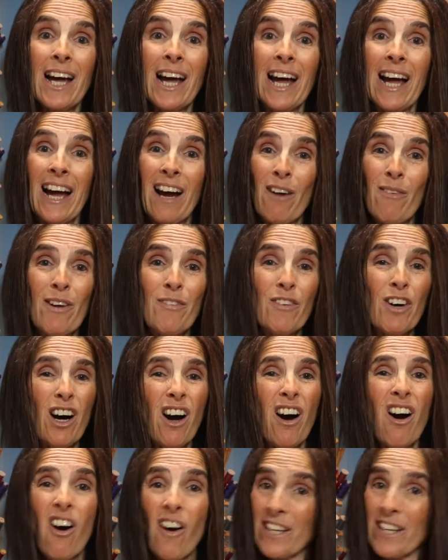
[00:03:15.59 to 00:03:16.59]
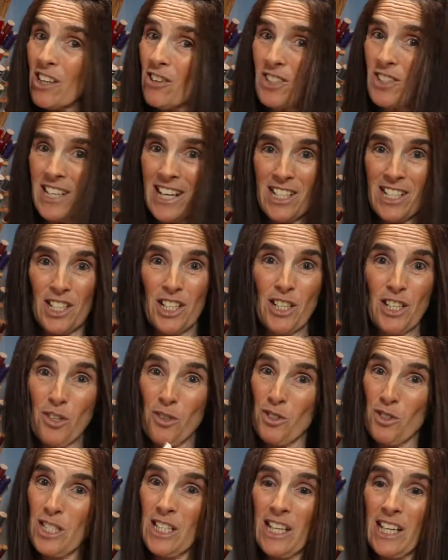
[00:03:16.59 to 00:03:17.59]
However, I don't tend to
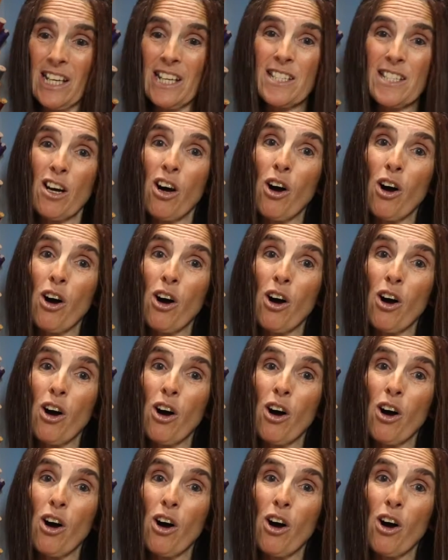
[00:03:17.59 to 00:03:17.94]
use these.